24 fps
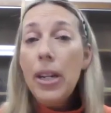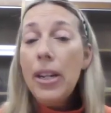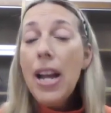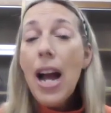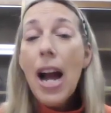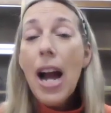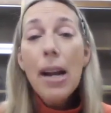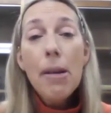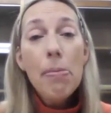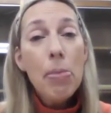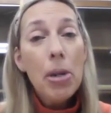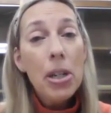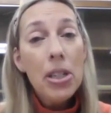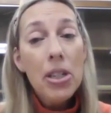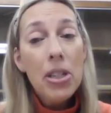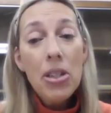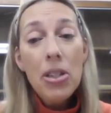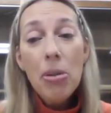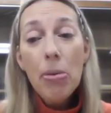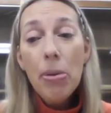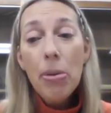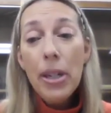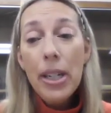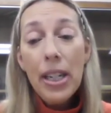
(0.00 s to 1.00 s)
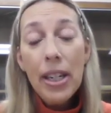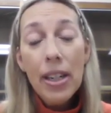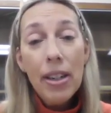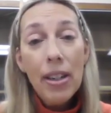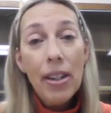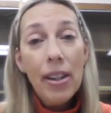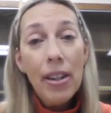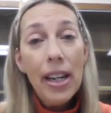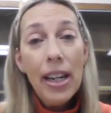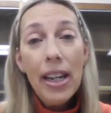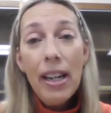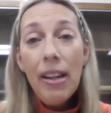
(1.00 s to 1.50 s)
9 months to a
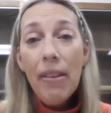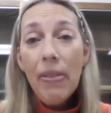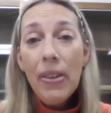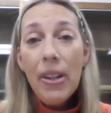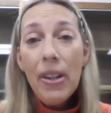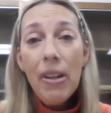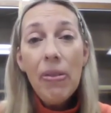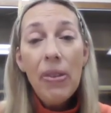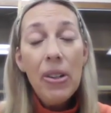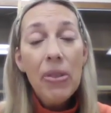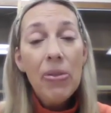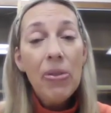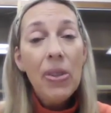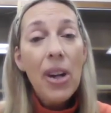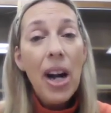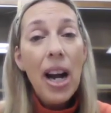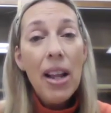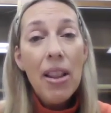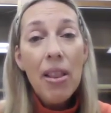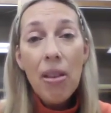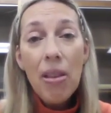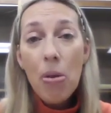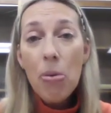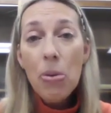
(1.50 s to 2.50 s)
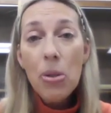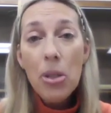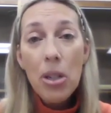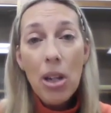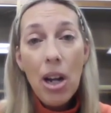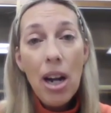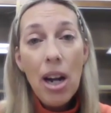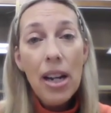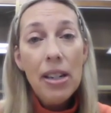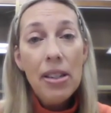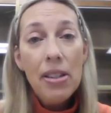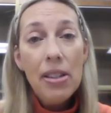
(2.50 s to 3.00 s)
year, even if you've got those
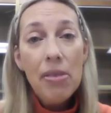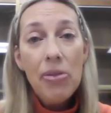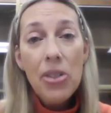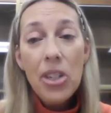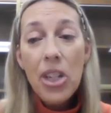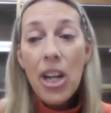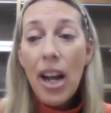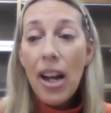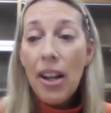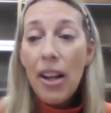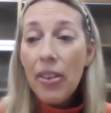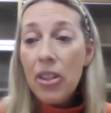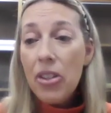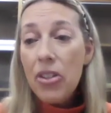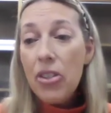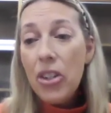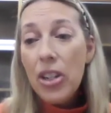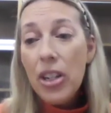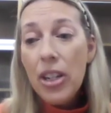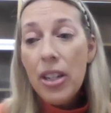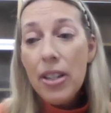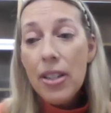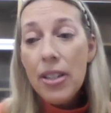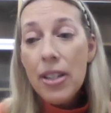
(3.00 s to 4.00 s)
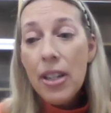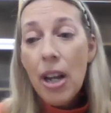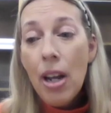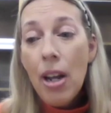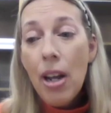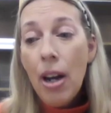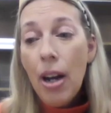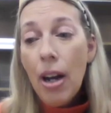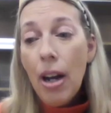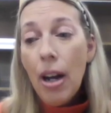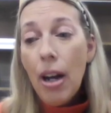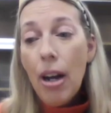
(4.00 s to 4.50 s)
kinds of challenges
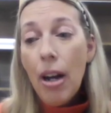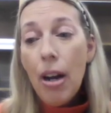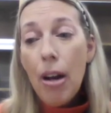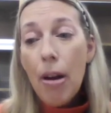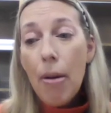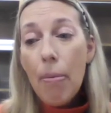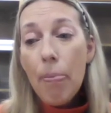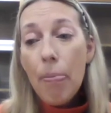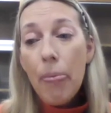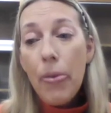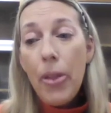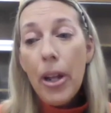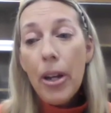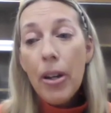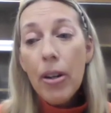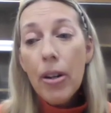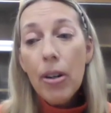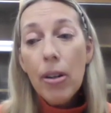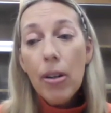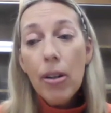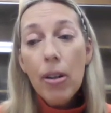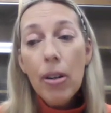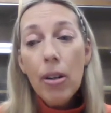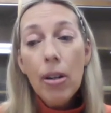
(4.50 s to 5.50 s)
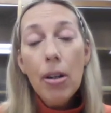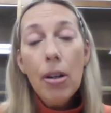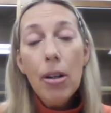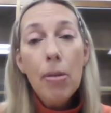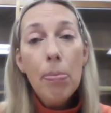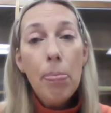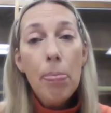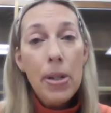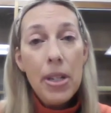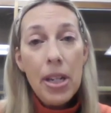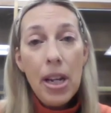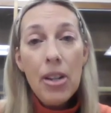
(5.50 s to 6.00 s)
that are
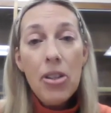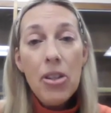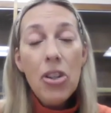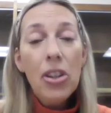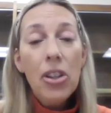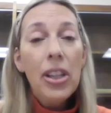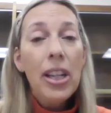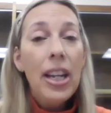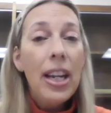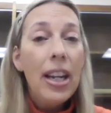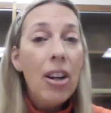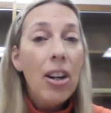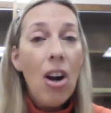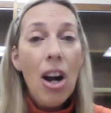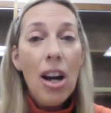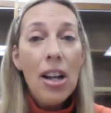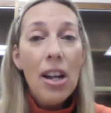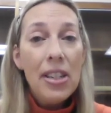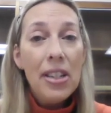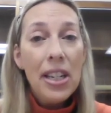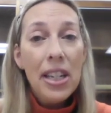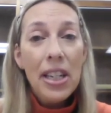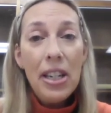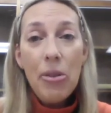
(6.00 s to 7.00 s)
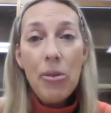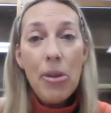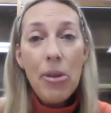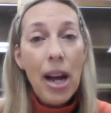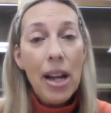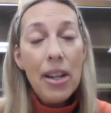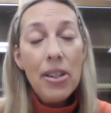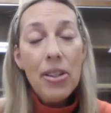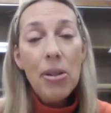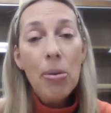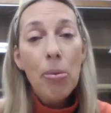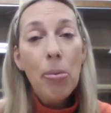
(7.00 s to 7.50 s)
potentially causing you
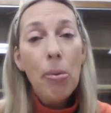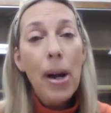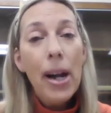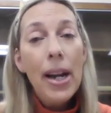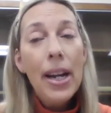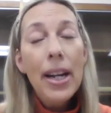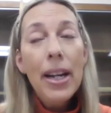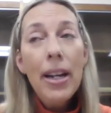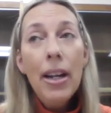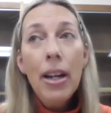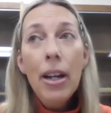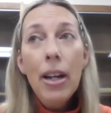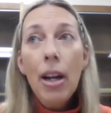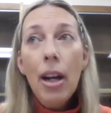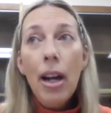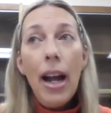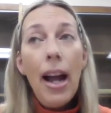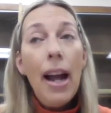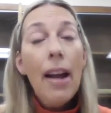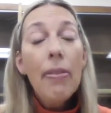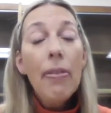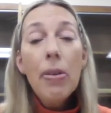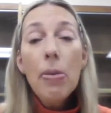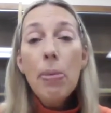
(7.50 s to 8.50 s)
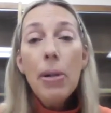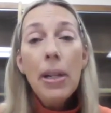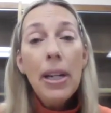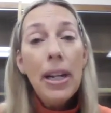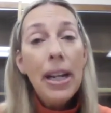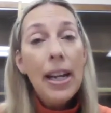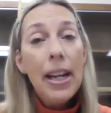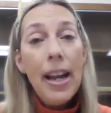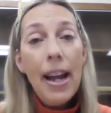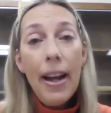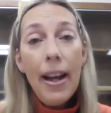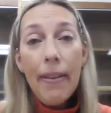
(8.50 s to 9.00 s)
not to write. Everybody
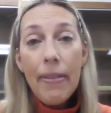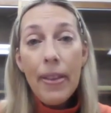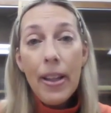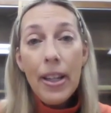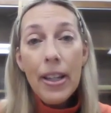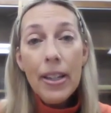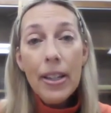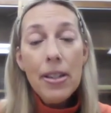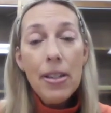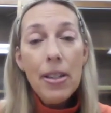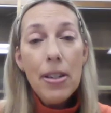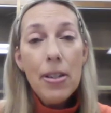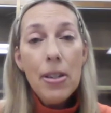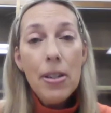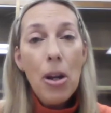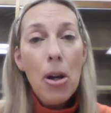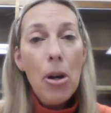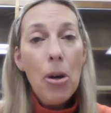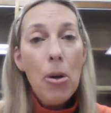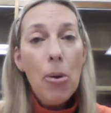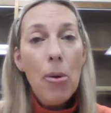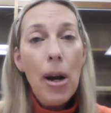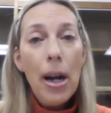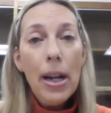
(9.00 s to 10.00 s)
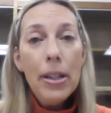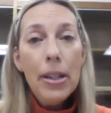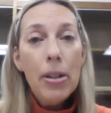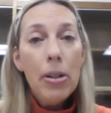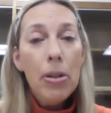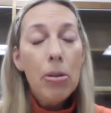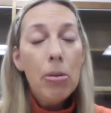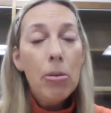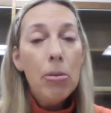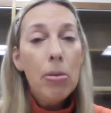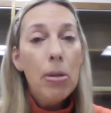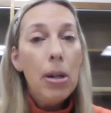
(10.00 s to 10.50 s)
can have this. So I
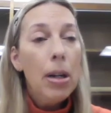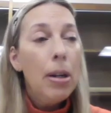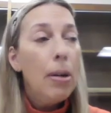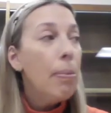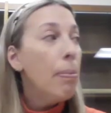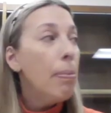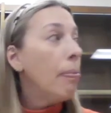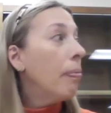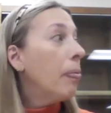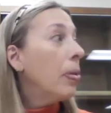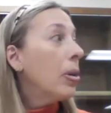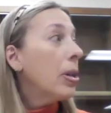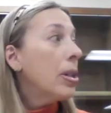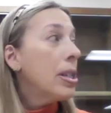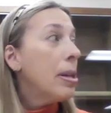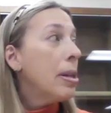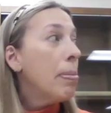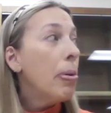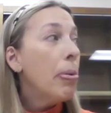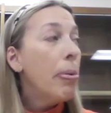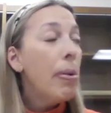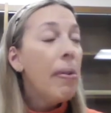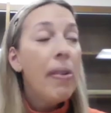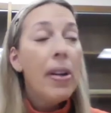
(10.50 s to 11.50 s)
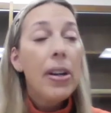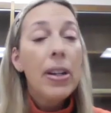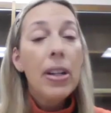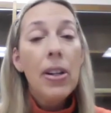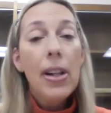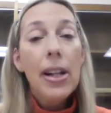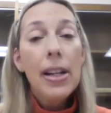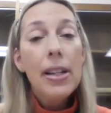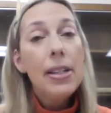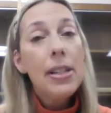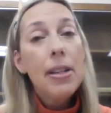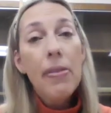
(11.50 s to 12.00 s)
know, for example, we've had
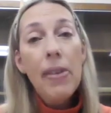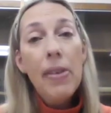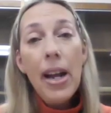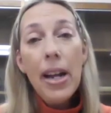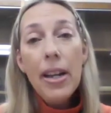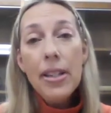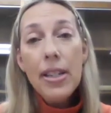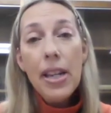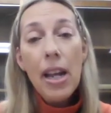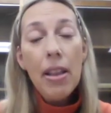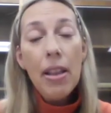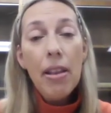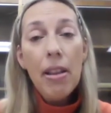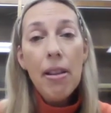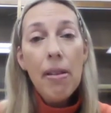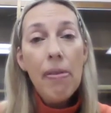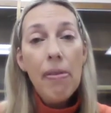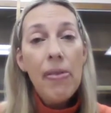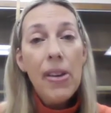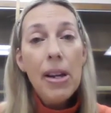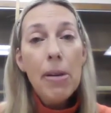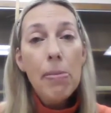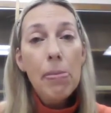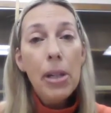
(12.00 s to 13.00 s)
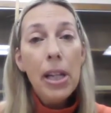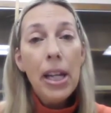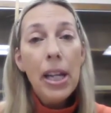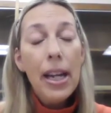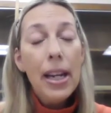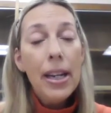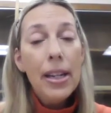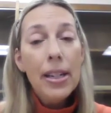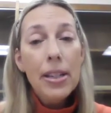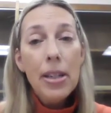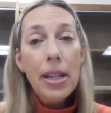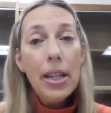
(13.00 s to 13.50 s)
clients that have had a death in the family,
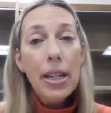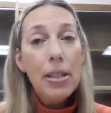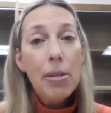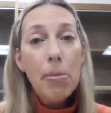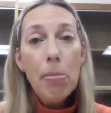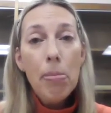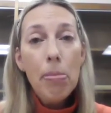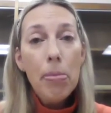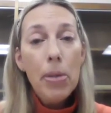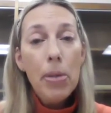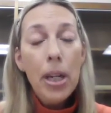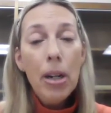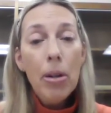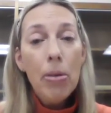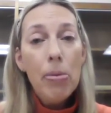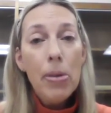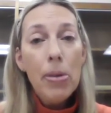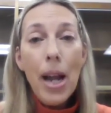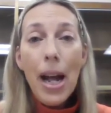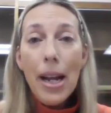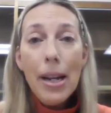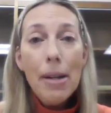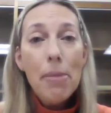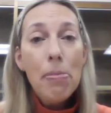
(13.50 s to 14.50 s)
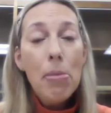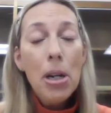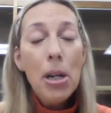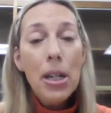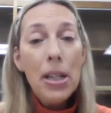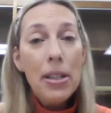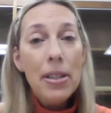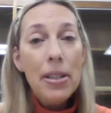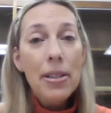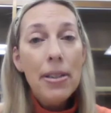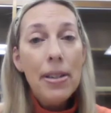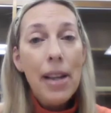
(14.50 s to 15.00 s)
and it takes them, 9
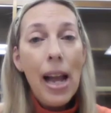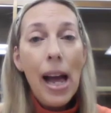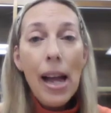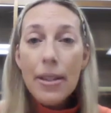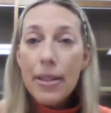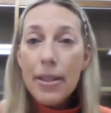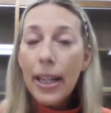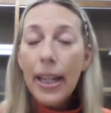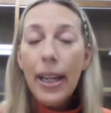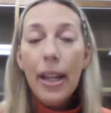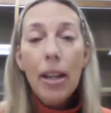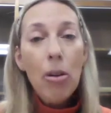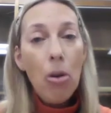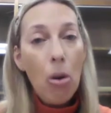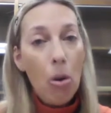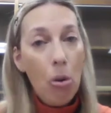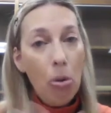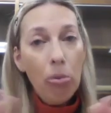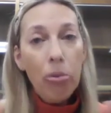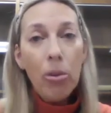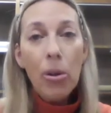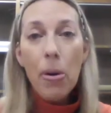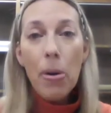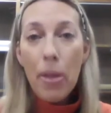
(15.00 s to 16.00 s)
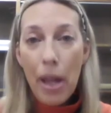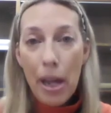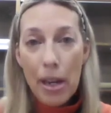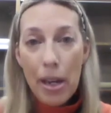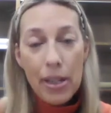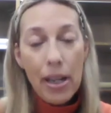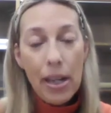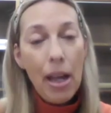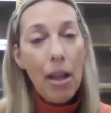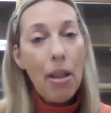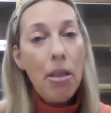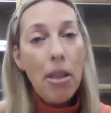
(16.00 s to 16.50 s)
months not to get over that
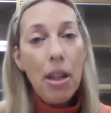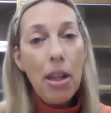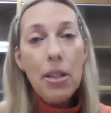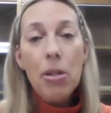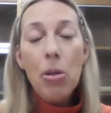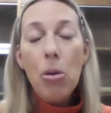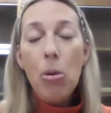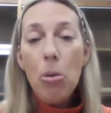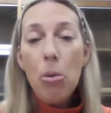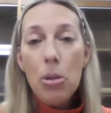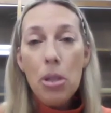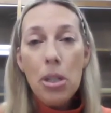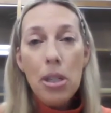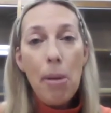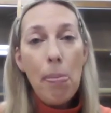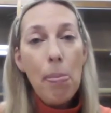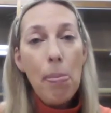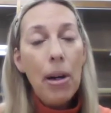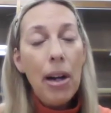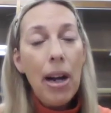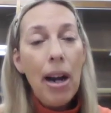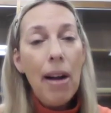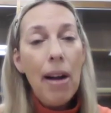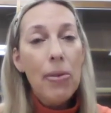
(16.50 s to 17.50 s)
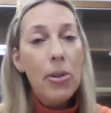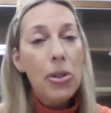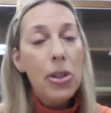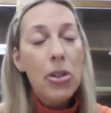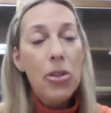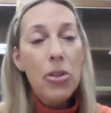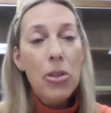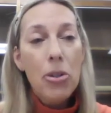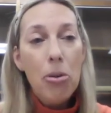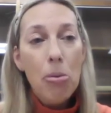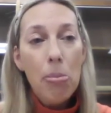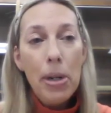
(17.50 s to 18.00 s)
death. That's a whole separate
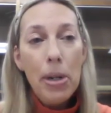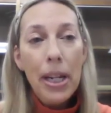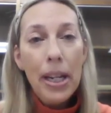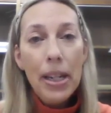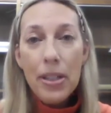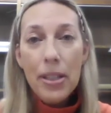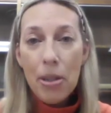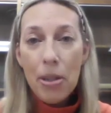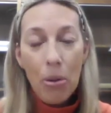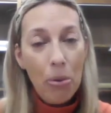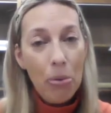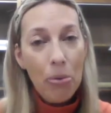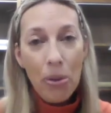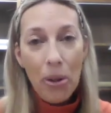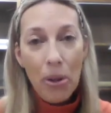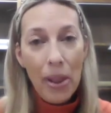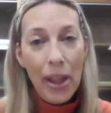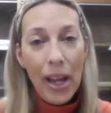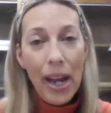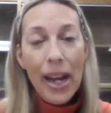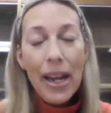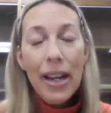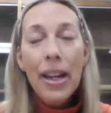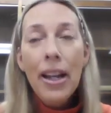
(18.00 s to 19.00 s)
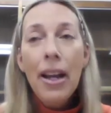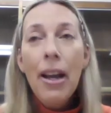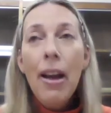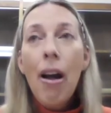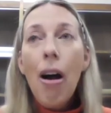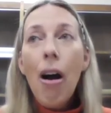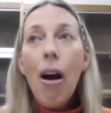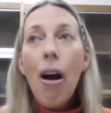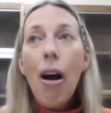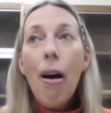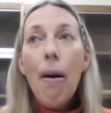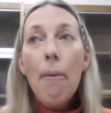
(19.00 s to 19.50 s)
conversation. Nobody gets over that.
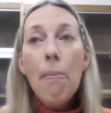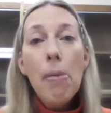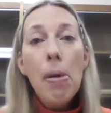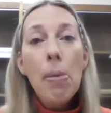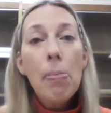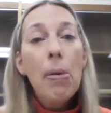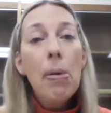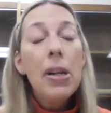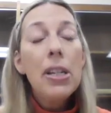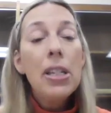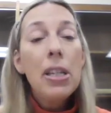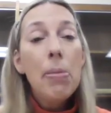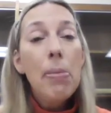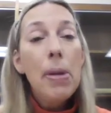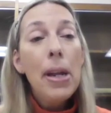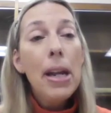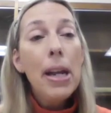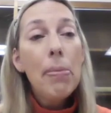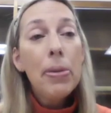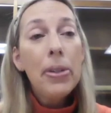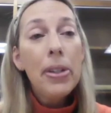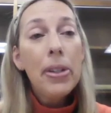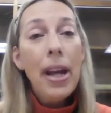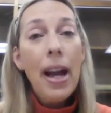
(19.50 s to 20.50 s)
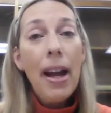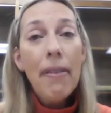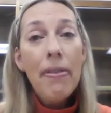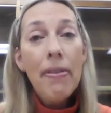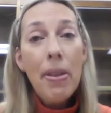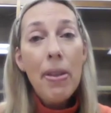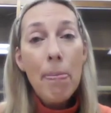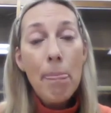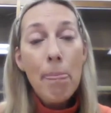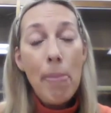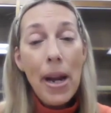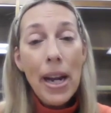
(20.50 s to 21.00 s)
But to be able to have
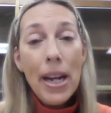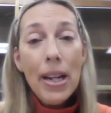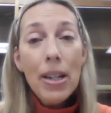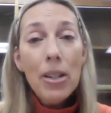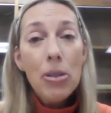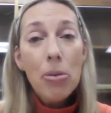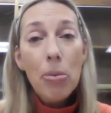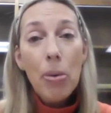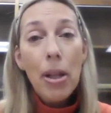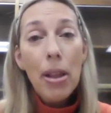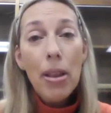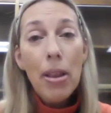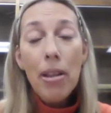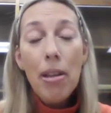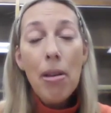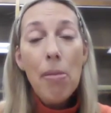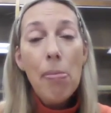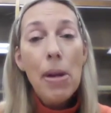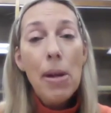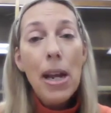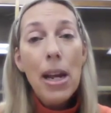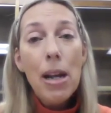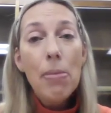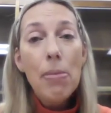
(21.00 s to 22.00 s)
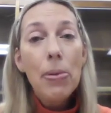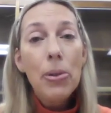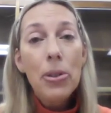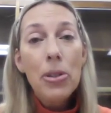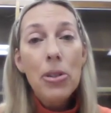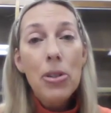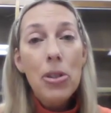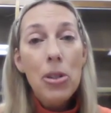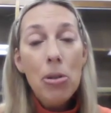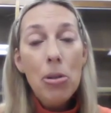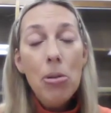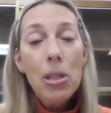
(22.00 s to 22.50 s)
the bandwidth to be able to
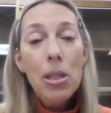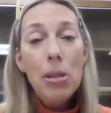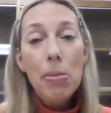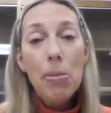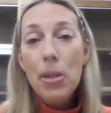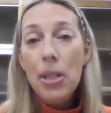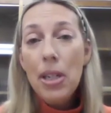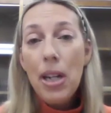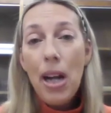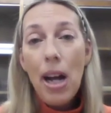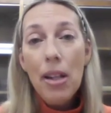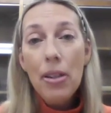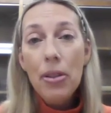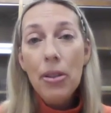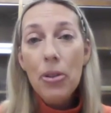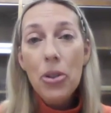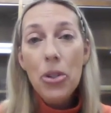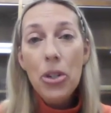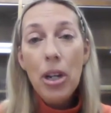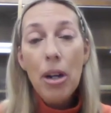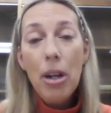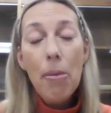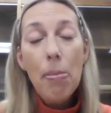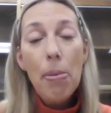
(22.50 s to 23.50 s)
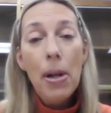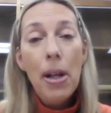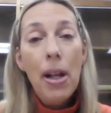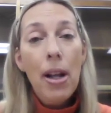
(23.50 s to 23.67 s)
do some scholarship.